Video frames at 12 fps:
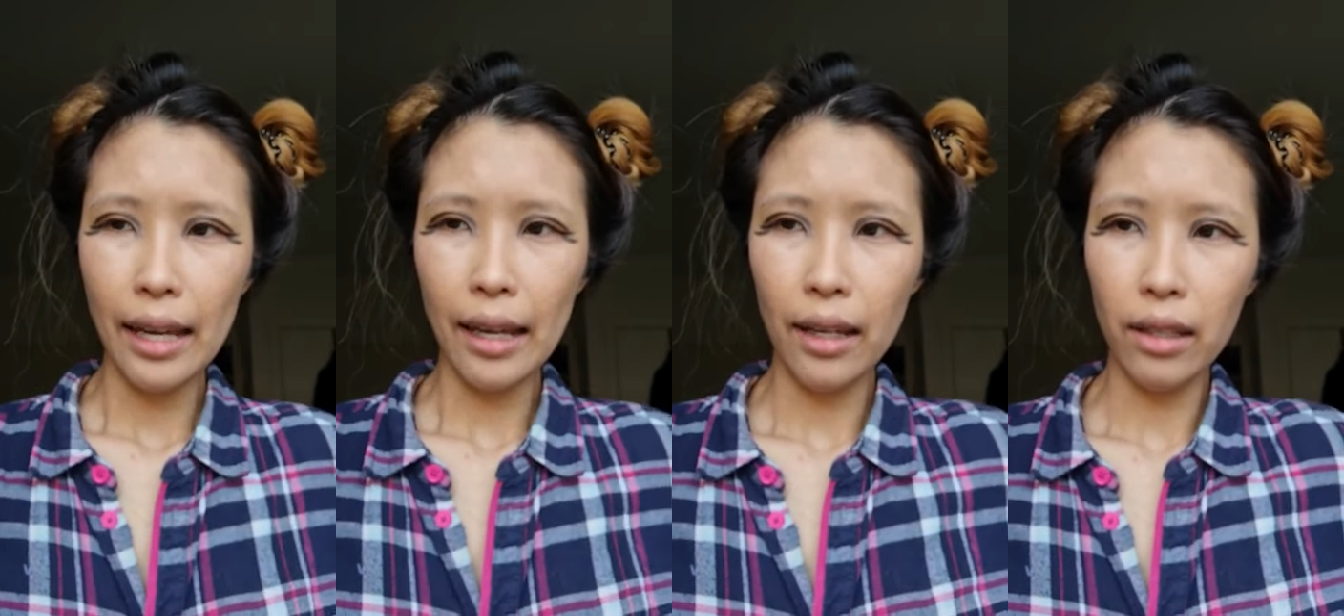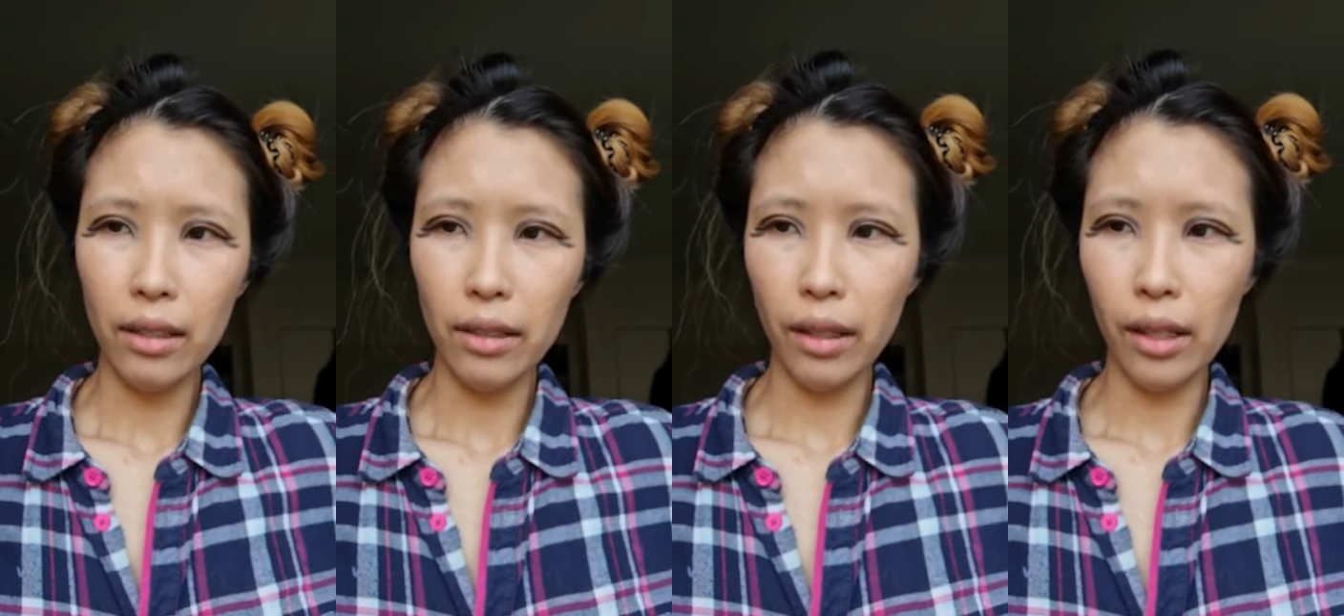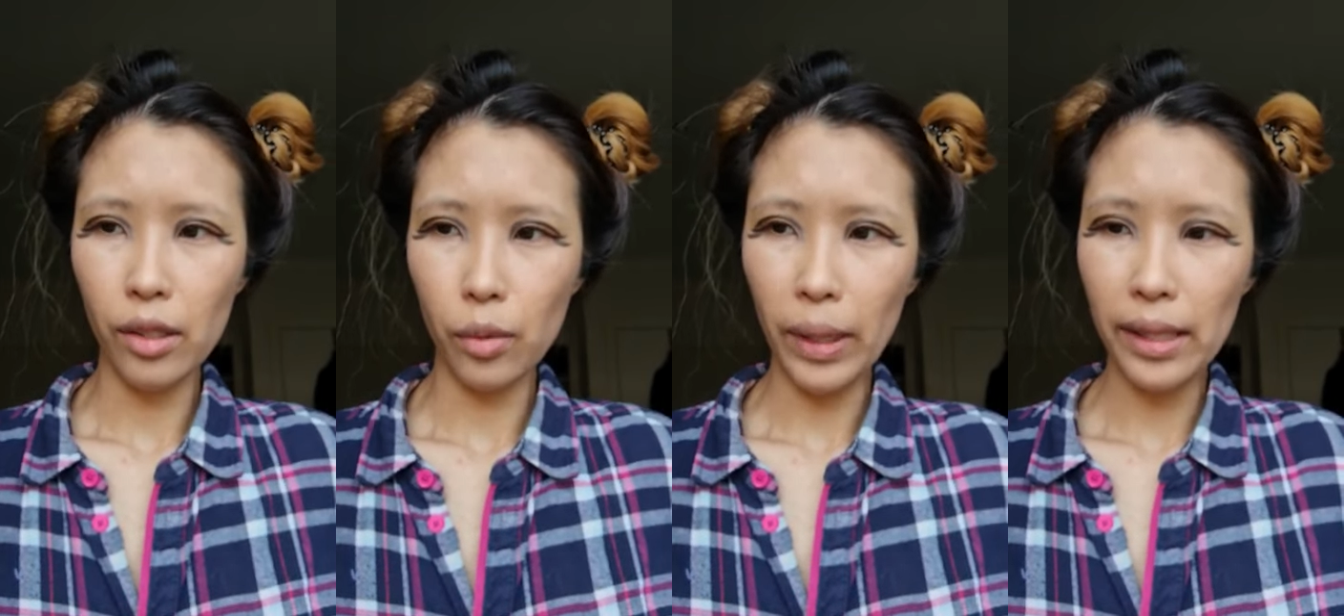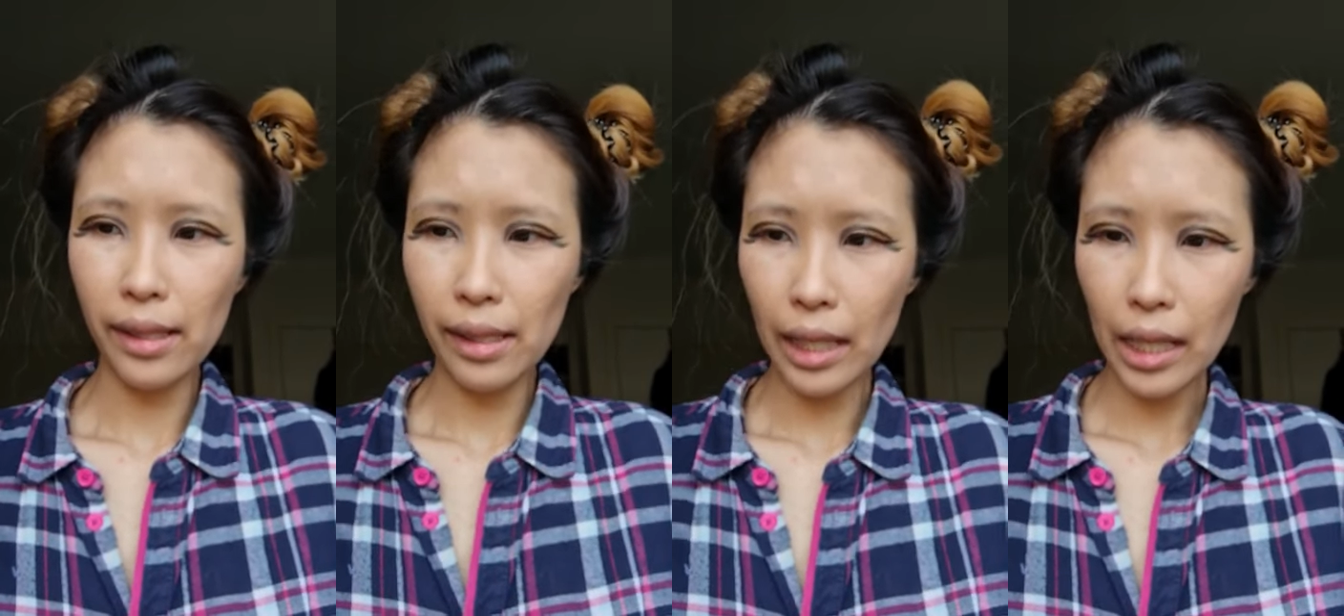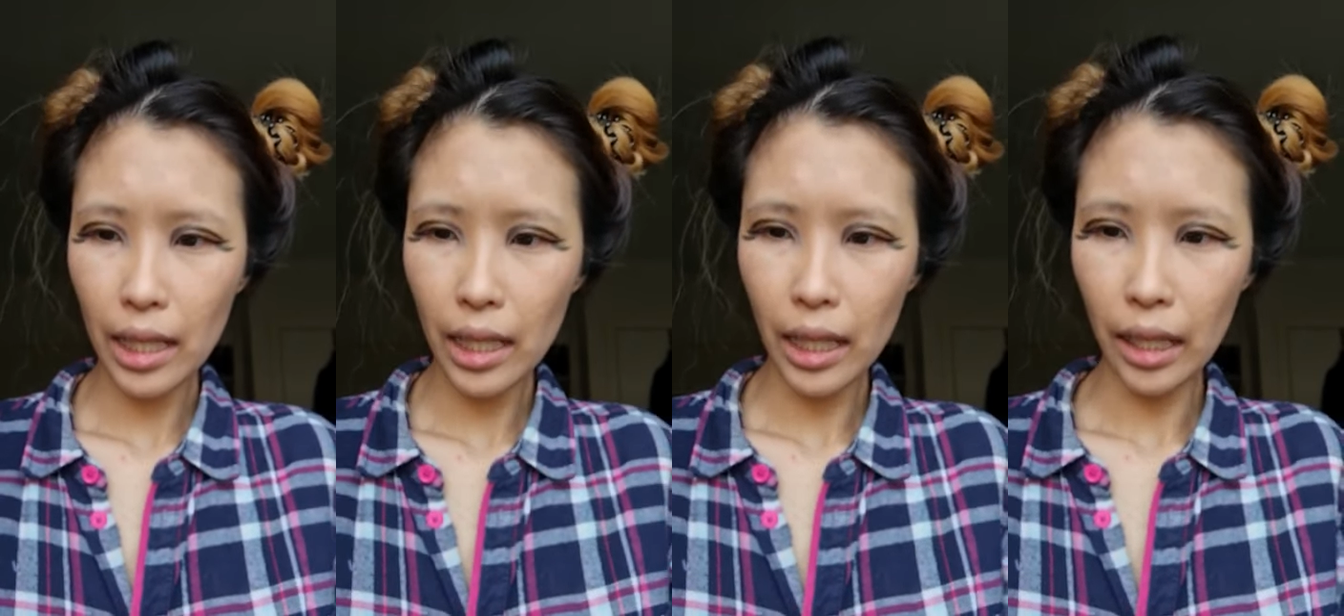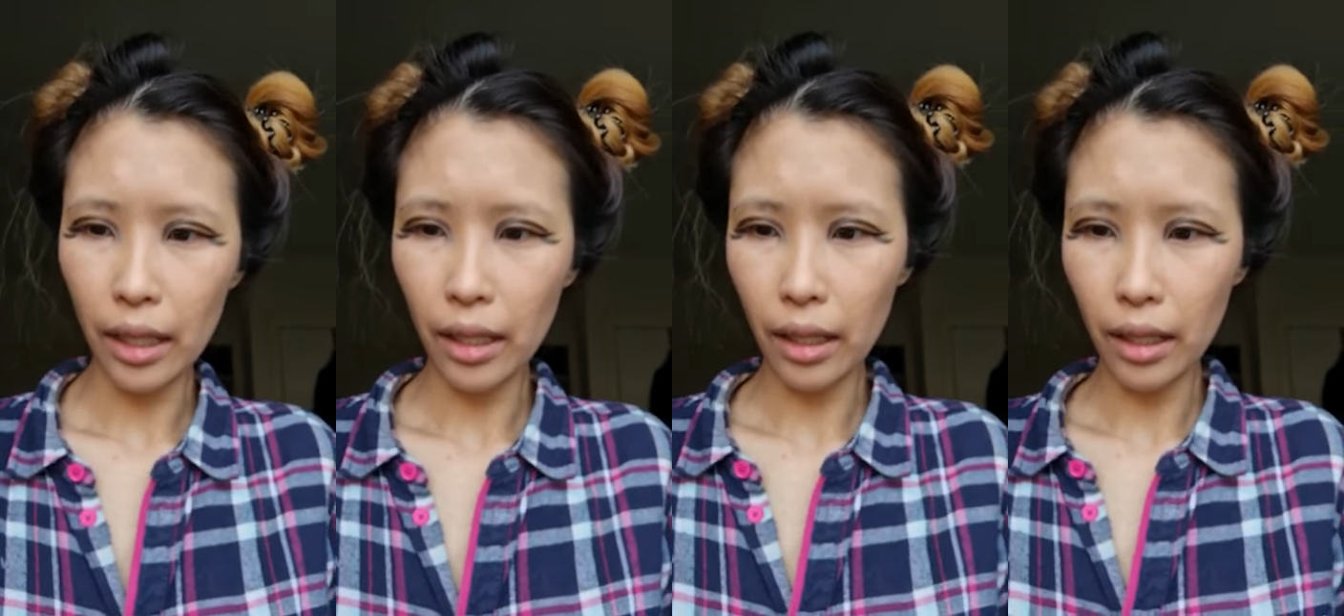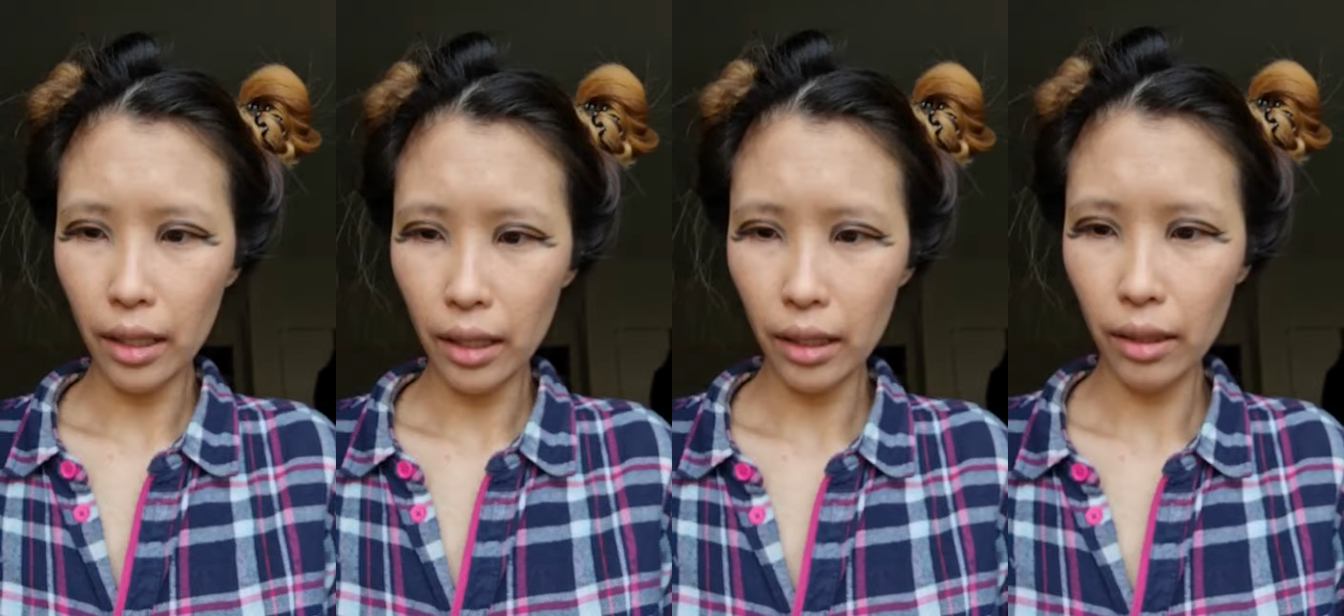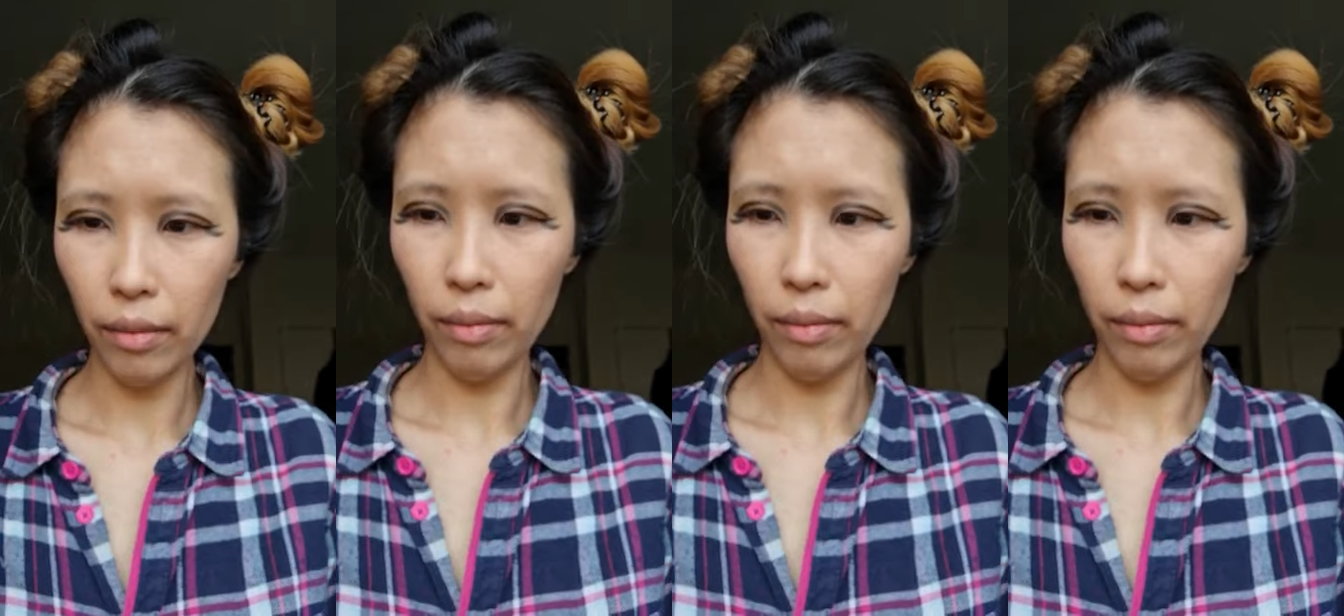and today's Wednesday and I